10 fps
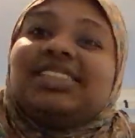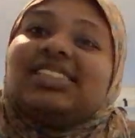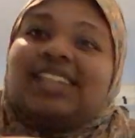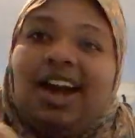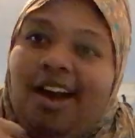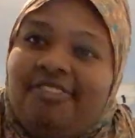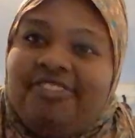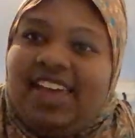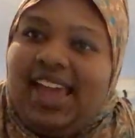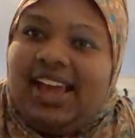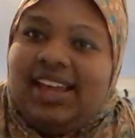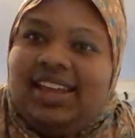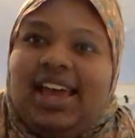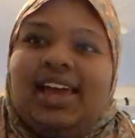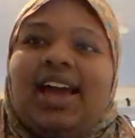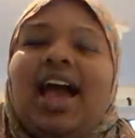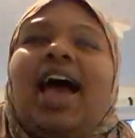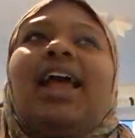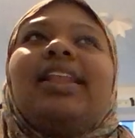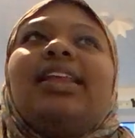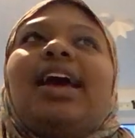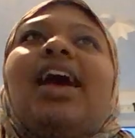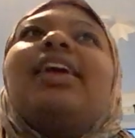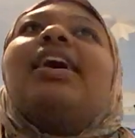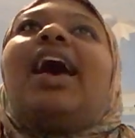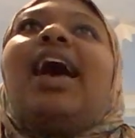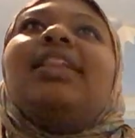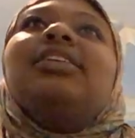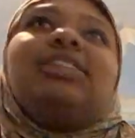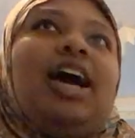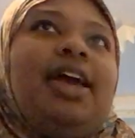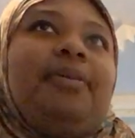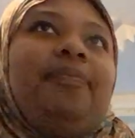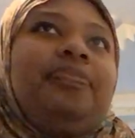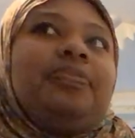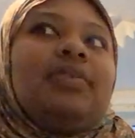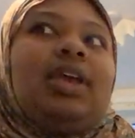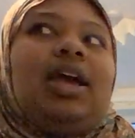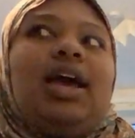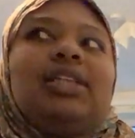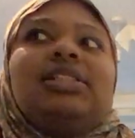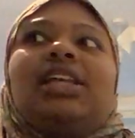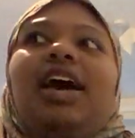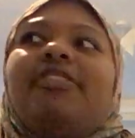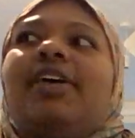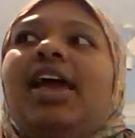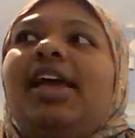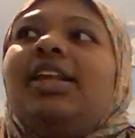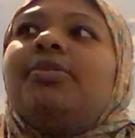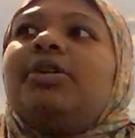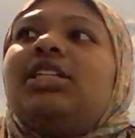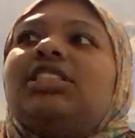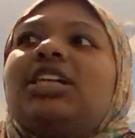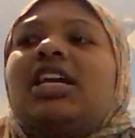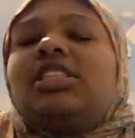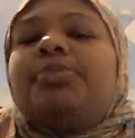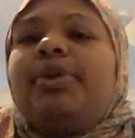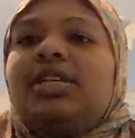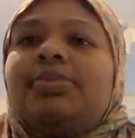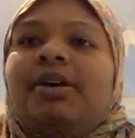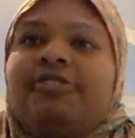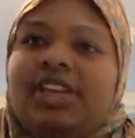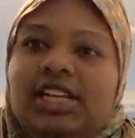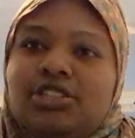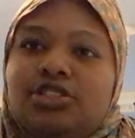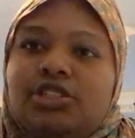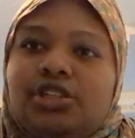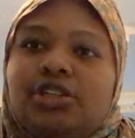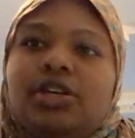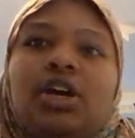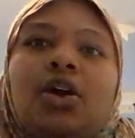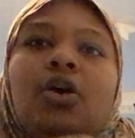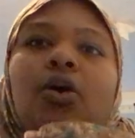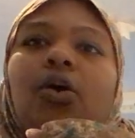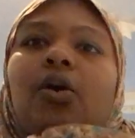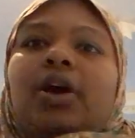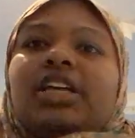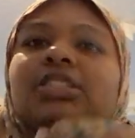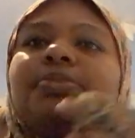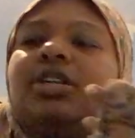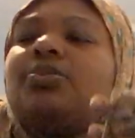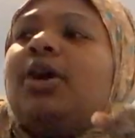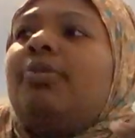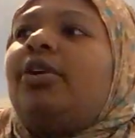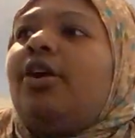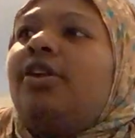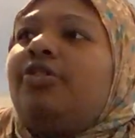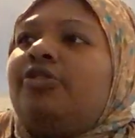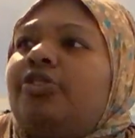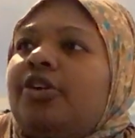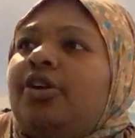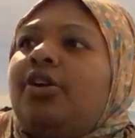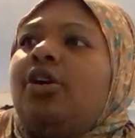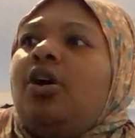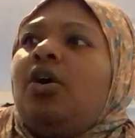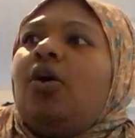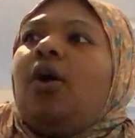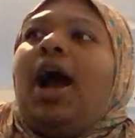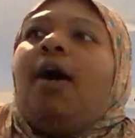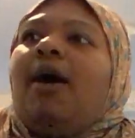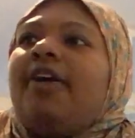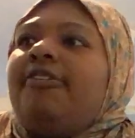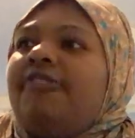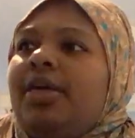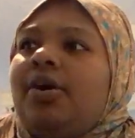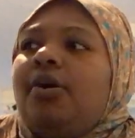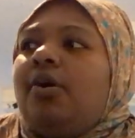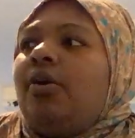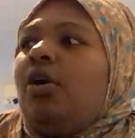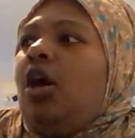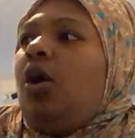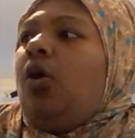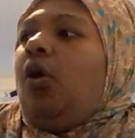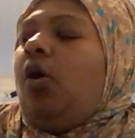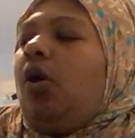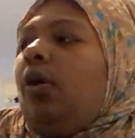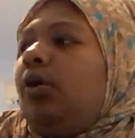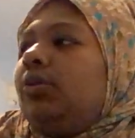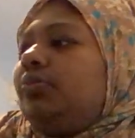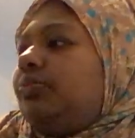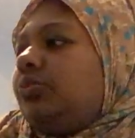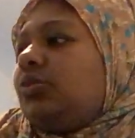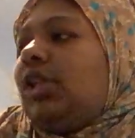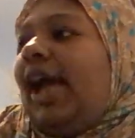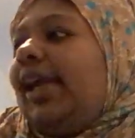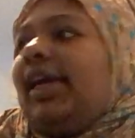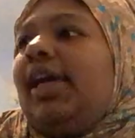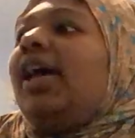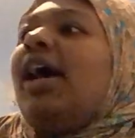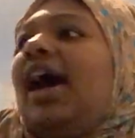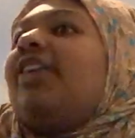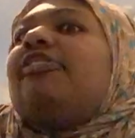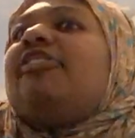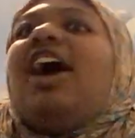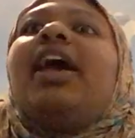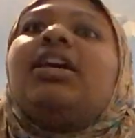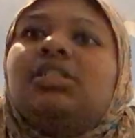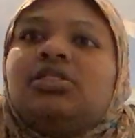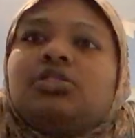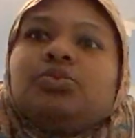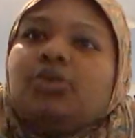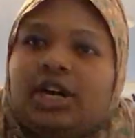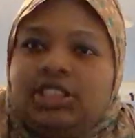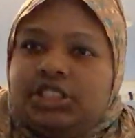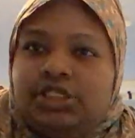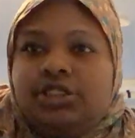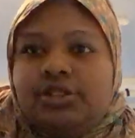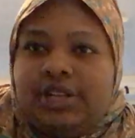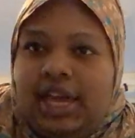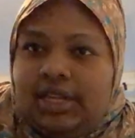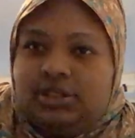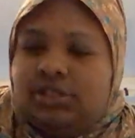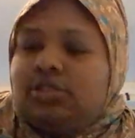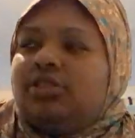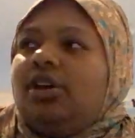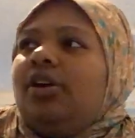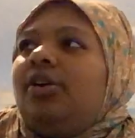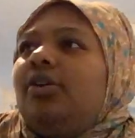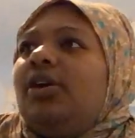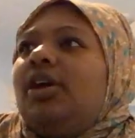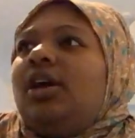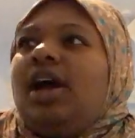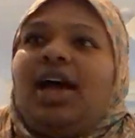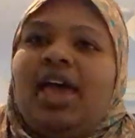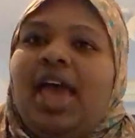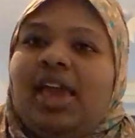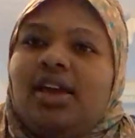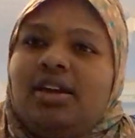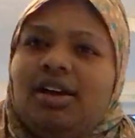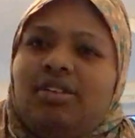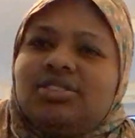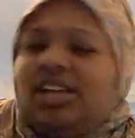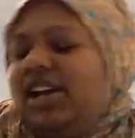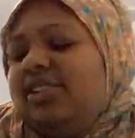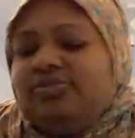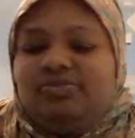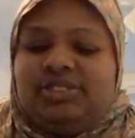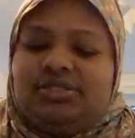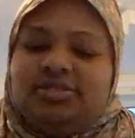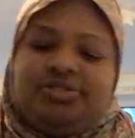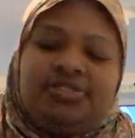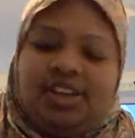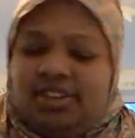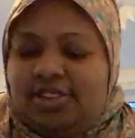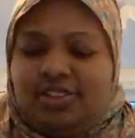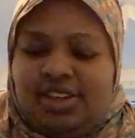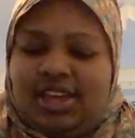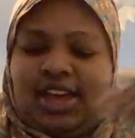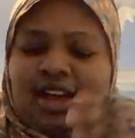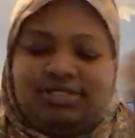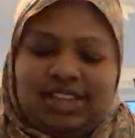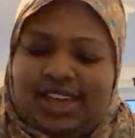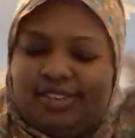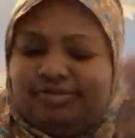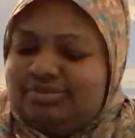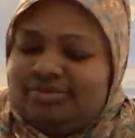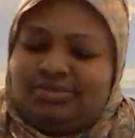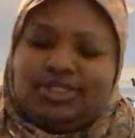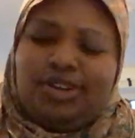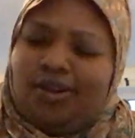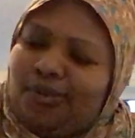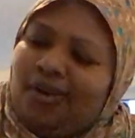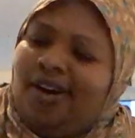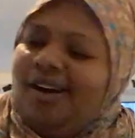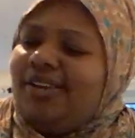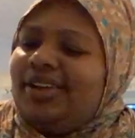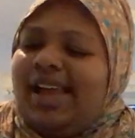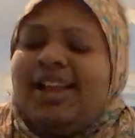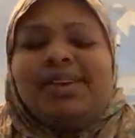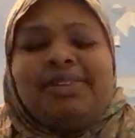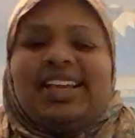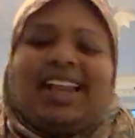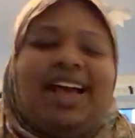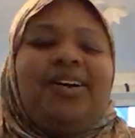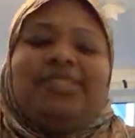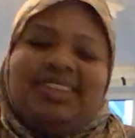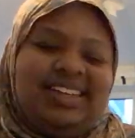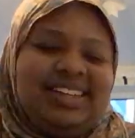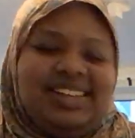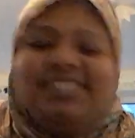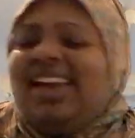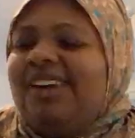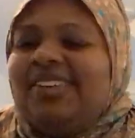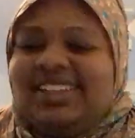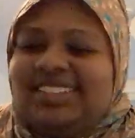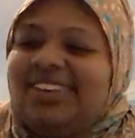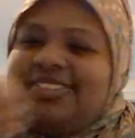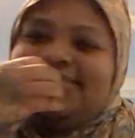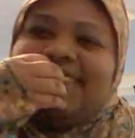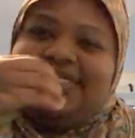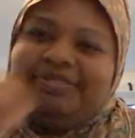because I comfort ate. Like I at the time, I didn't have anybody to express my feelings to, or express what I'm going through, or how I feel, or like advice on what I should do next. So I ate. I was like, fuck. I was like, you know what? Ain't never gonna help me. Let me help myself.